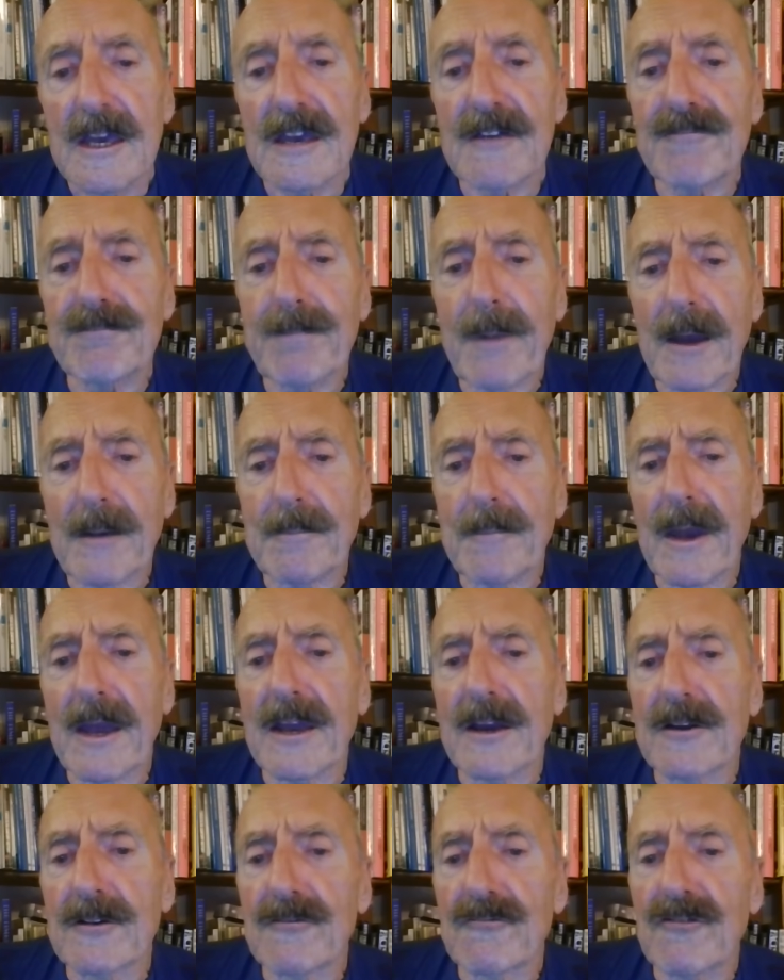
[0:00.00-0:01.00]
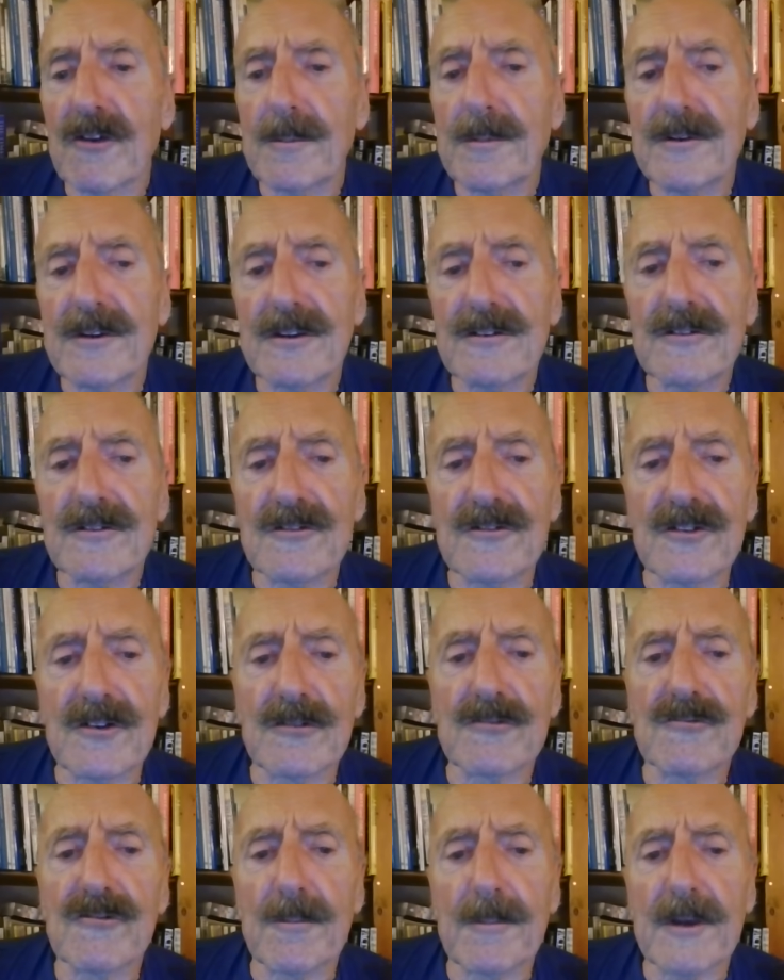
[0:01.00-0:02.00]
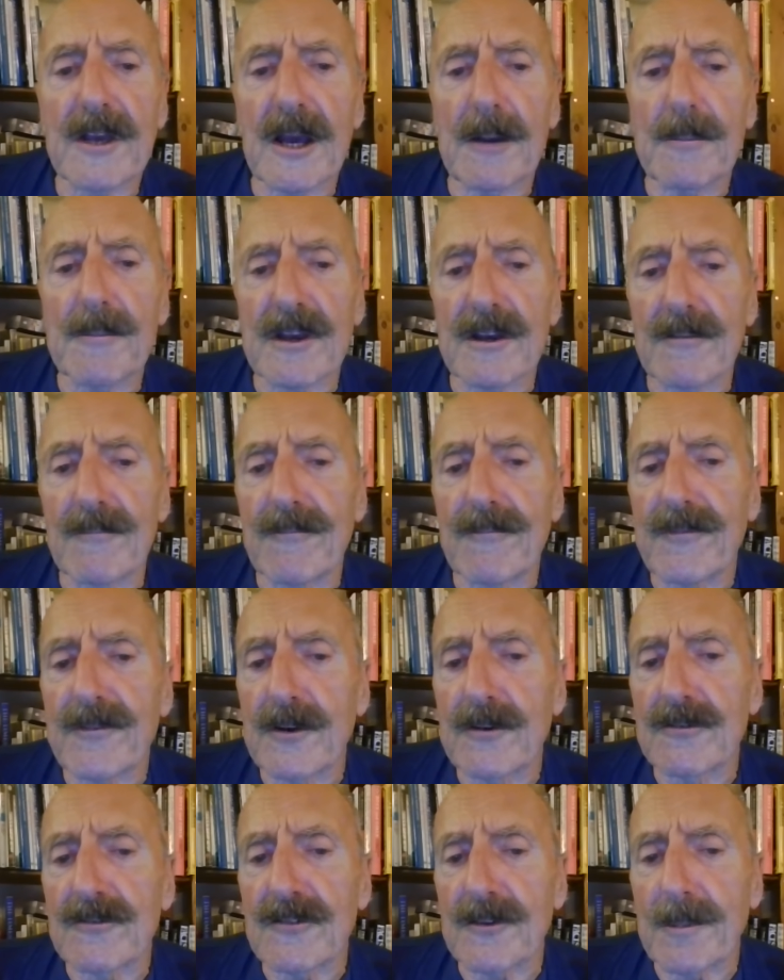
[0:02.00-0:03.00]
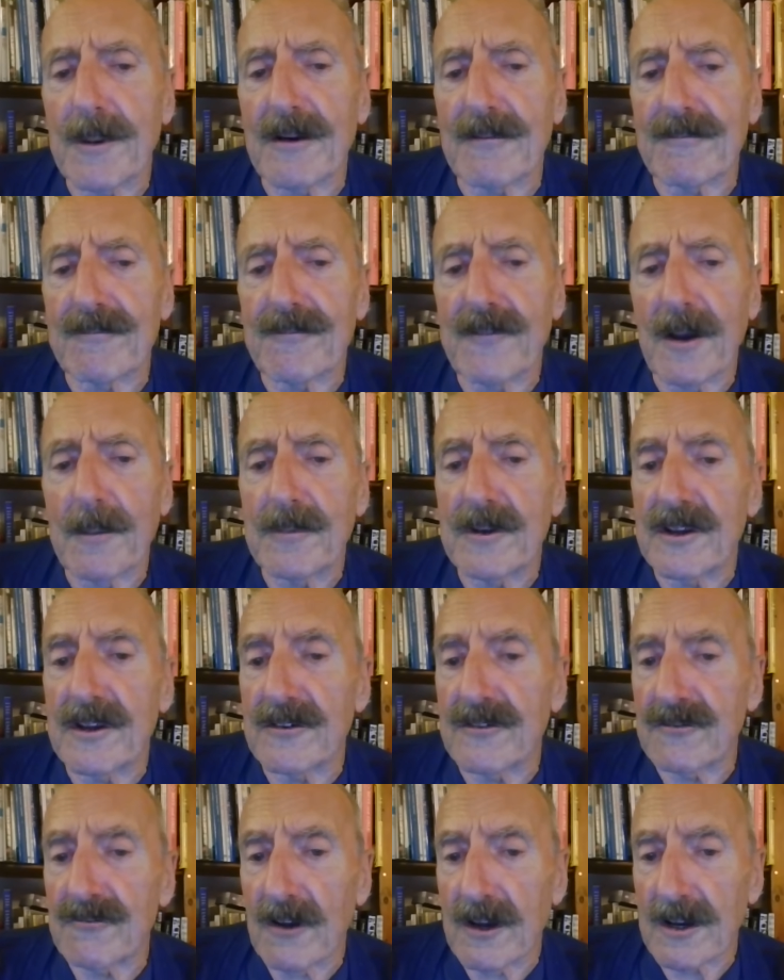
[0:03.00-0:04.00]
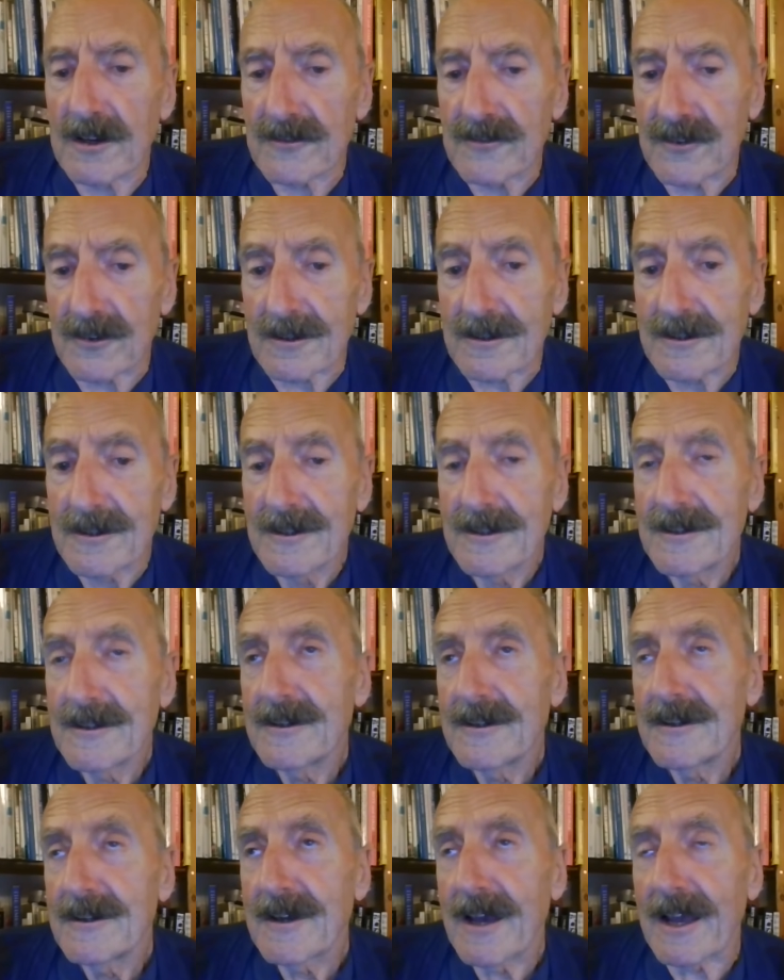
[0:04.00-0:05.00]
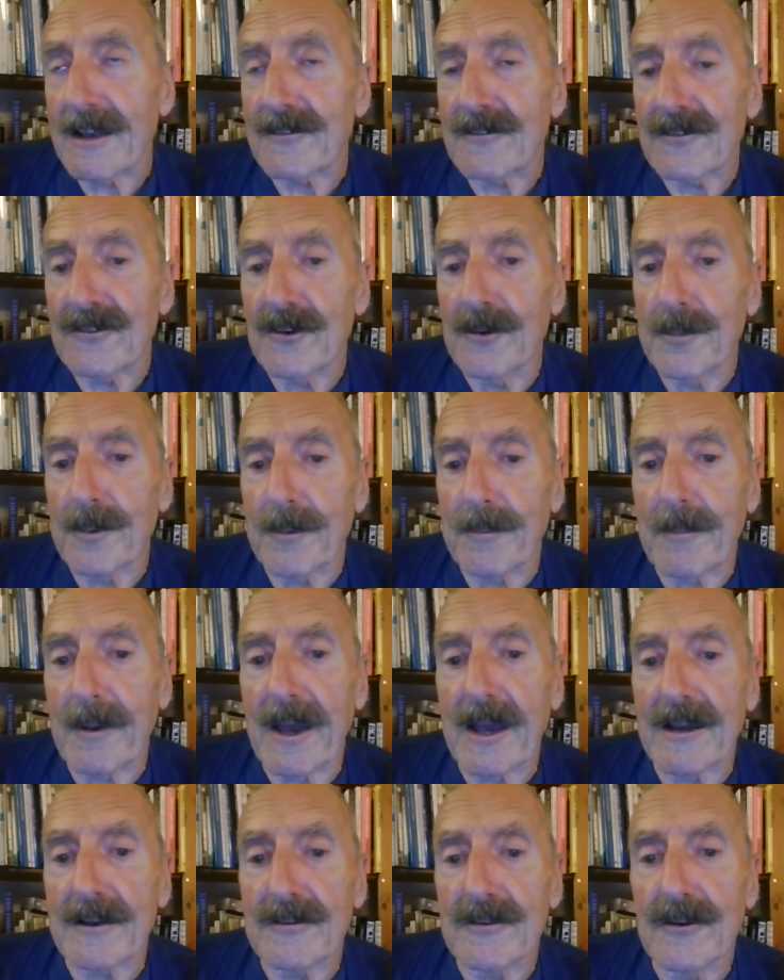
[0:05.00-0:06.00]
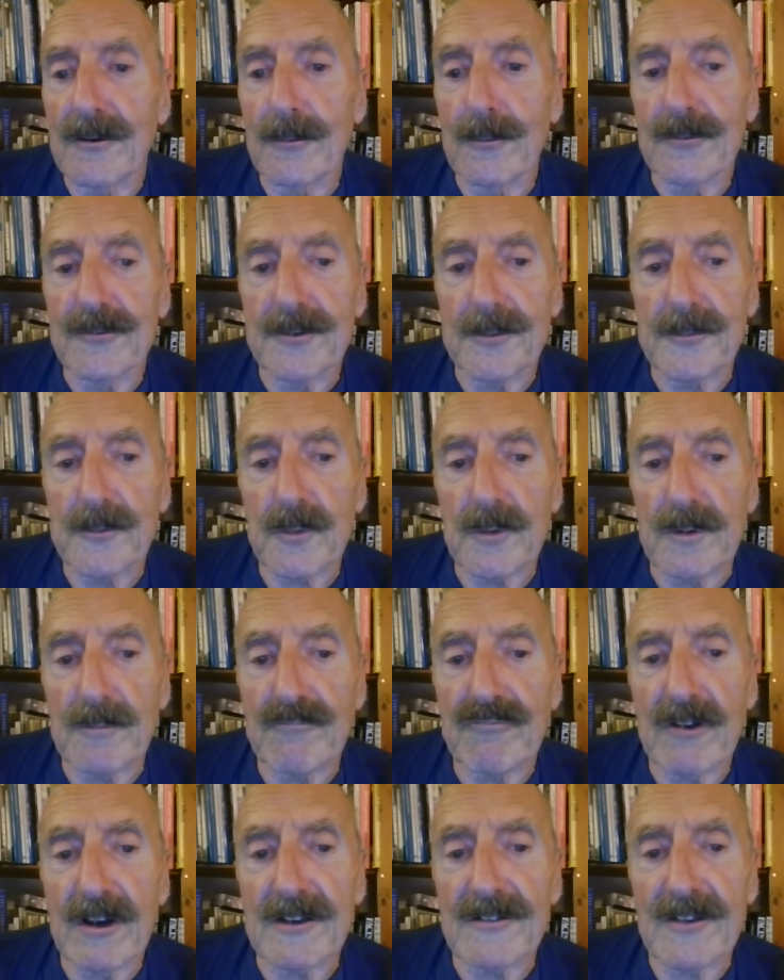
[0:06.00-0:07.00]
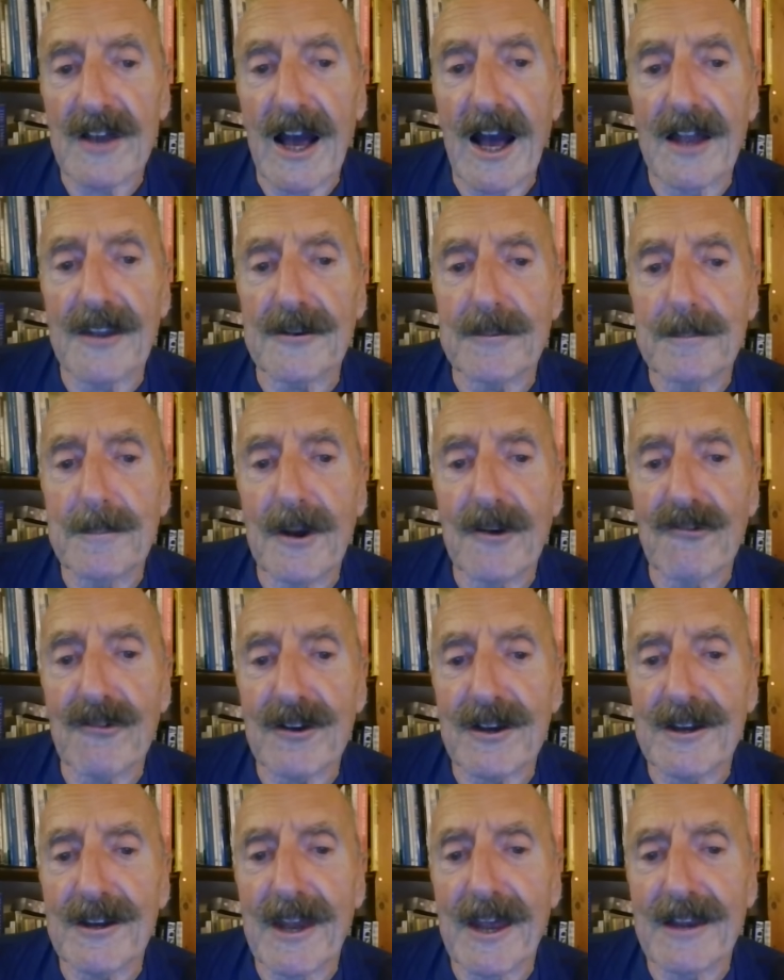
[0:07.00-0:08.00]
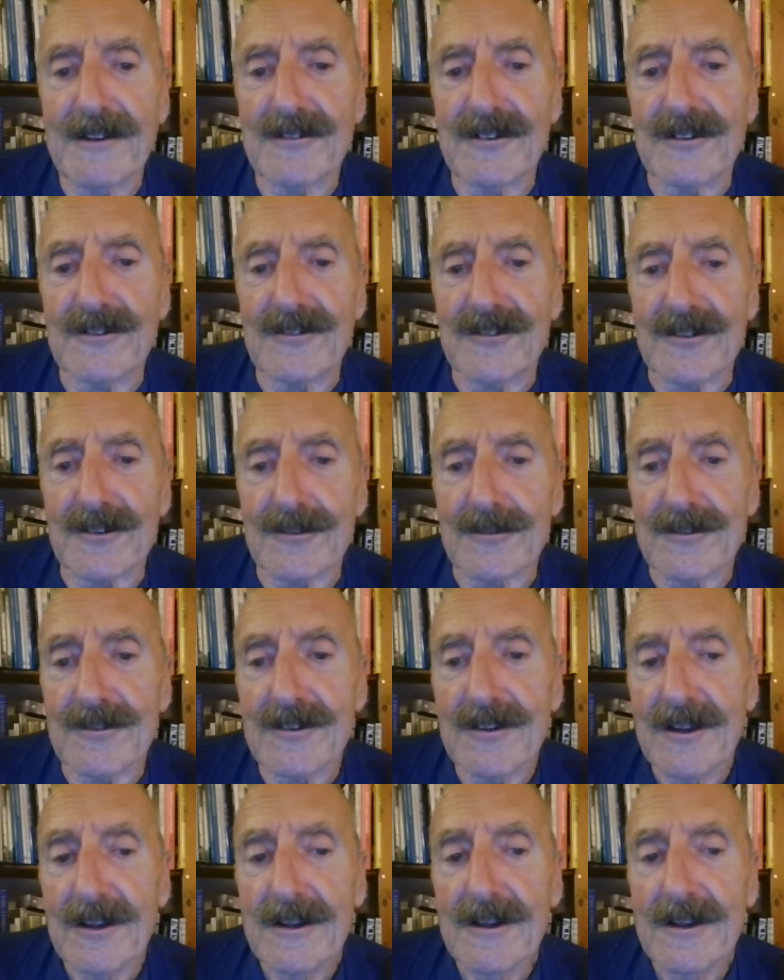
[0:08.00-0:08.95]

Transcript: If Batman contributed to children becoming confused about family structure, and Superman caused to embrace un American attitudes,